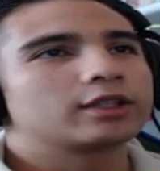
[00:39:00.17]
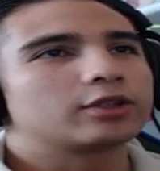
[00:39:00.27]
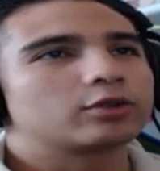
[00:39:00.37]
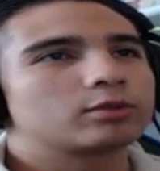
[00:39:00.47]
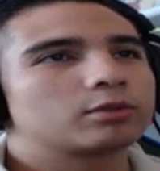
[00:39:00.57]
a
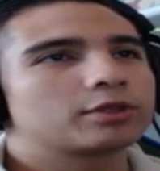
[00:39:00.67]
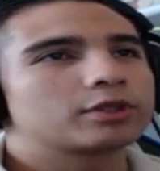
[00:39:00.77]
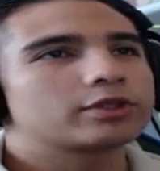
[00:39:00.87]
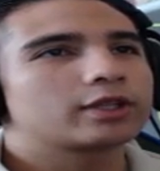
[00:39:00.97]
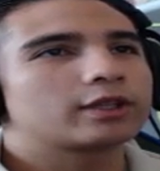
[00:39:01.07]
normal
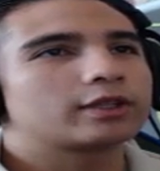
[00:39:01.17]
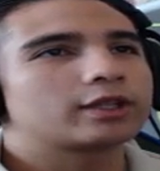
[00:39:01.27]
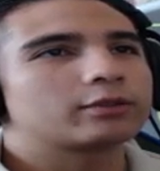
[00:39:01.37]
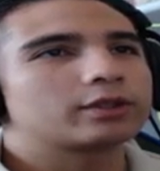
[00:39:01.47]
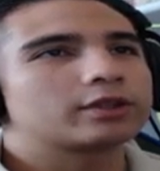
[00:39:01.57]
person, I
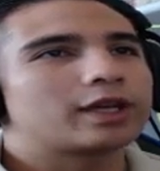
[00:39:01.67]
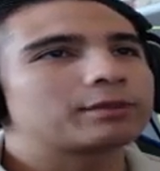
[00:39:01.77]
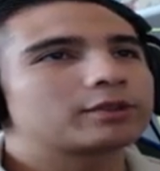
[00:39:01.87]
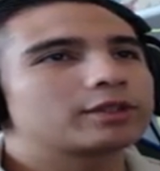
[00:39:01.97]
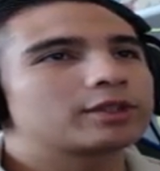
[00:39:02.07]
think, would
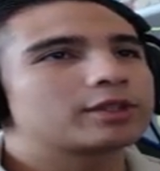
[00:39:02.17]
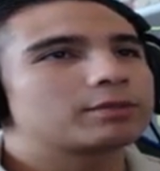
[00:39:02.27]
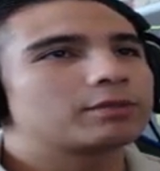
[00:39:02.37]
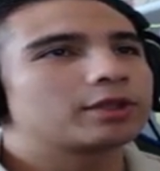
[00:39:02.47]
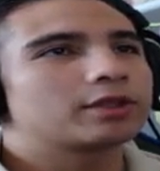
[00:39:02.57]
tap to
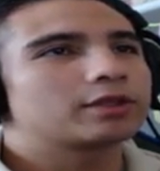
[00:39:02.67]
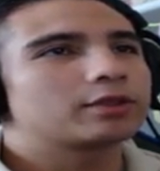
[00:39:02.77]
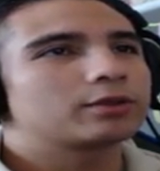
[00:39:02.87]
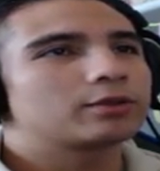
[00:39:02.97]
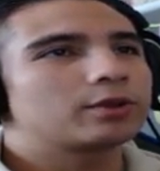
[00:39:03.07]
this, but
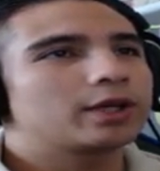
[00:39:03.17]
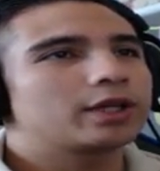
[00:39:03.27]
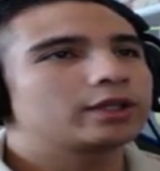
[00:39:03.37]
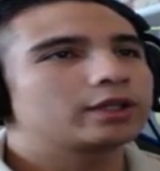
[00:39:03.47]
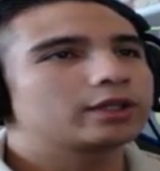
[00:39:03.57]

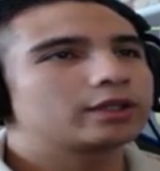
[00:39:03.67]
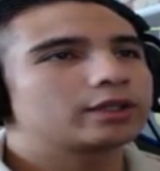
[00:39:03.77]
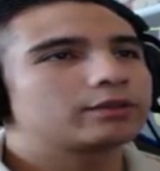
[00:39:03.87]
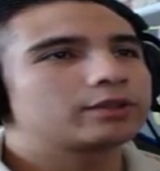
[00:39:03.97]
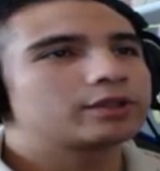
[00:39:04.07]
Josue,
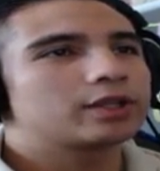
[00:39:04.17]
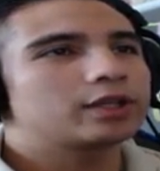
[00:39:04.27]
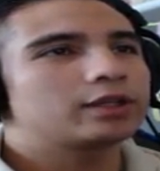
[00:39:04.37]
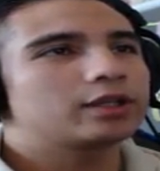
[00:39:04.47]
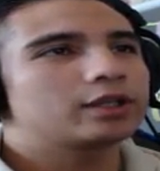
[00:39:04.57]
if he's
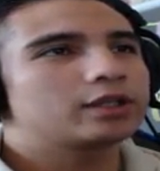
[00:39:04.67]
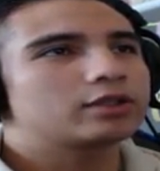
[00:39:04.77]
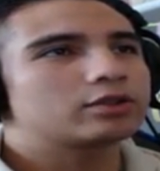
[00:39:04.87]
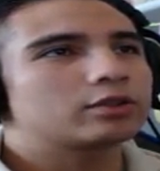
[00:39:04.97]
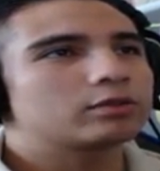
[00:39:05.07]
anything, he
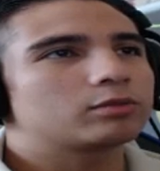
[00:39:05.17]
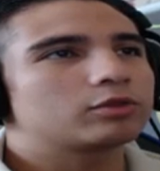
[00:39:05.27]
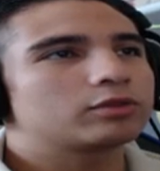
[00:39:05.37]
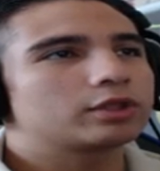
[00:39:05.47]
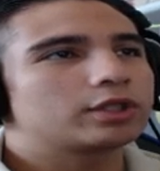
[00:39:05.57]
is
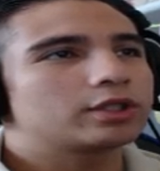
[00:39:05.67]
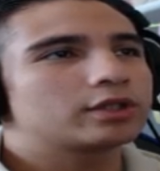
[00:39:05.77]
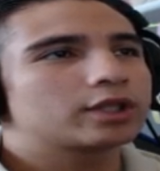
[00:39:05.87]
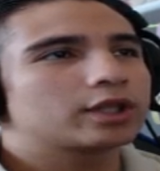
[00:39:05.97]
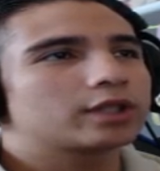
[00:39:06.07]
durable. He
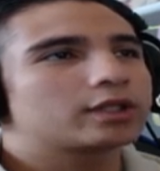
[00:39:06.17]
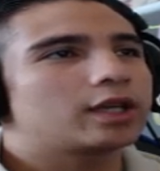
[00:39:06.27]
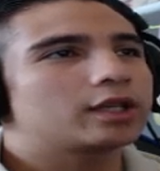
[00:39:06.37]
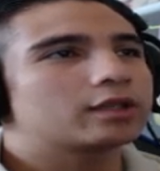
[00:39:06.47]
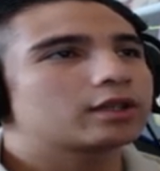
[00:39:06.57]
is like a
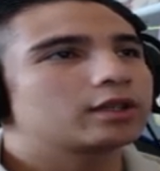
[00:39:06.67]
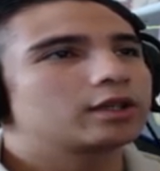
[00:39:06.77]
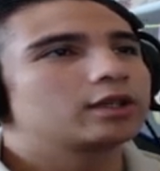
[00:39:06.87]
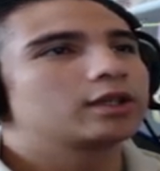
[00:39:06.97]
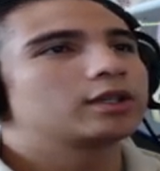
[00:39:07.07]
tank.
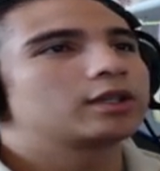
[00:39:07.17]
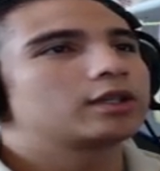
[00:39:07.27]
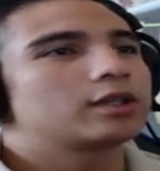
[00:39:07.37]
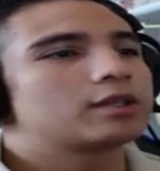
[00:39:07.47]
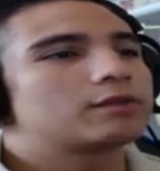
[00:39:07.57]

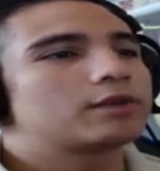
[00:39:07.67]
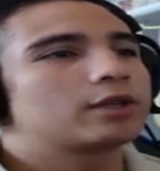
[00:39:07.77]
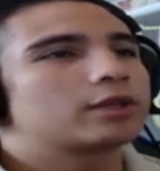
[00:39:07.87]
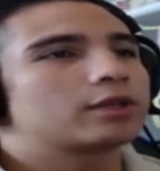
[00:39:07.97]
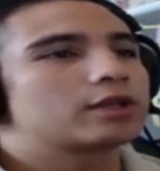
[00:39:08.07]
It is
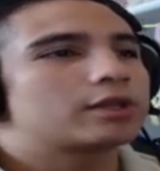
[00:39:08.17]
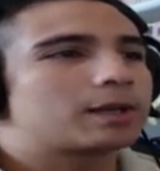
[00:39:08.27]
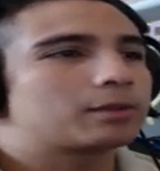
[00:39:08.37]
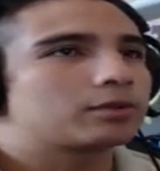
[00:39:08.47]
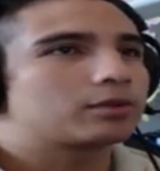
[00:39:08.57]
very hard to
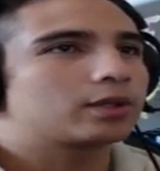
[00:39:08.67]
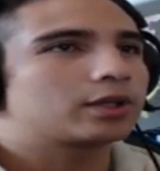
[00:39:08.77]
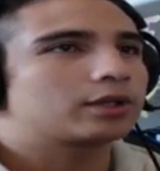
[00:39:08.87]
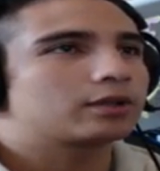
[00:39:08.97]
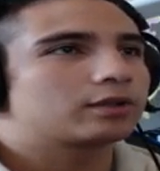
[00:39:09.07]
tap
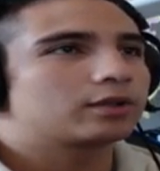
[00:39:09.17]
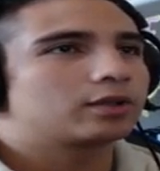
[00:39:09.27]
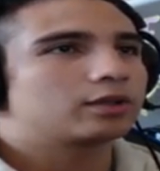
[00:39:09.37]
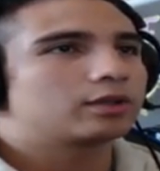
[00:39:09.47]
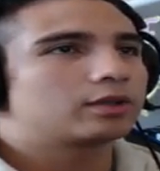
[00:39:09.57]
Josue
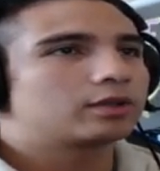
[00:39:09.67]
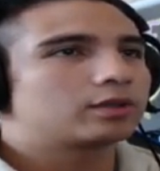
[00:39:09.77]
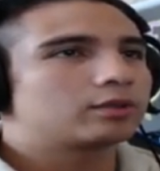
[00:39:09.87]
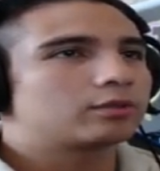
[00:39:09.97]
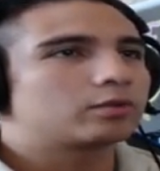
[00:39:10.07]

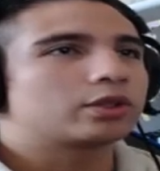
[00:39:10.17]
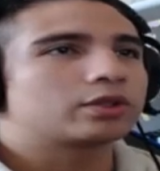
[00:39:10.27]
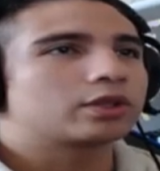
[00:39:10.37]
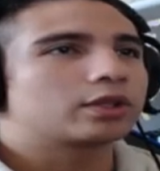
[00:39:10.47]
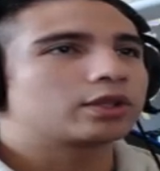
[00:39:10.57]

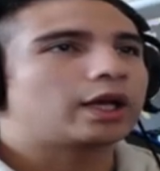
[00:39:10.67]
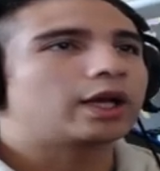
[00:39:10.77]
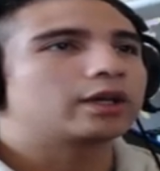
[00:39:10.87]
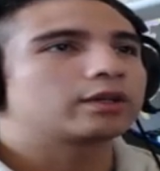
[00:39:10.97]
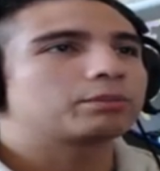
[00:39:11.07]
with
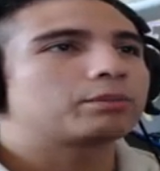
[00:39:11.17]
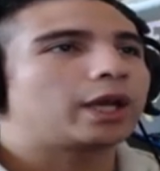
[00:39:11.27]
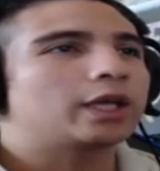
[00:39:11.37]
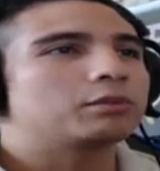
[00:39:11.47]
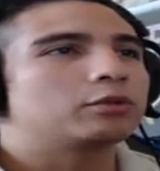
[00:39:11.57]

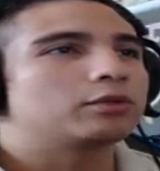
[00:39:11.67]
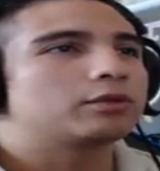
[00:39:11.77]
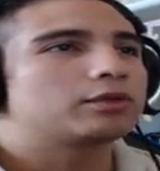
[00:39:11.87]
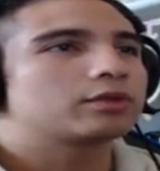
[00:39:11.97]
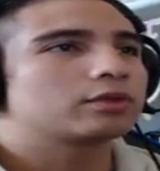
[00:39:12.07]
pain
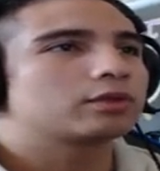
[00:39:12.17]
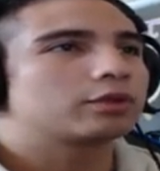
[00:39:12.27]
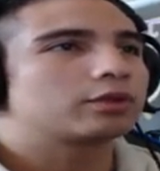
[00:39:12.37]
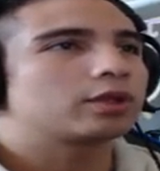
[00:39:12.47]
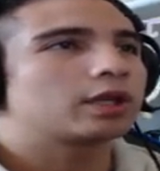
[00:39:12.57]
moves.
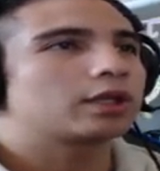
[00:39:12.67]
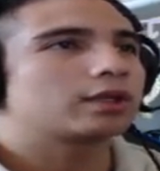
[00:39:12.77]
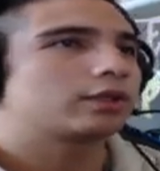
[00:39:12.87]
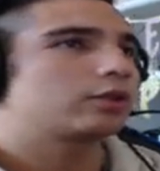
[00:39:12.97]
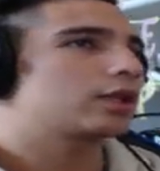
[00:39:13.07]
You
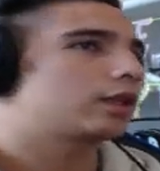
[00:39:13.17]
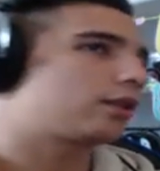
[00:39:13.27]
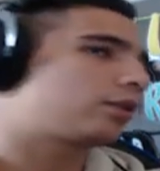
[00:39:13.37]
gotta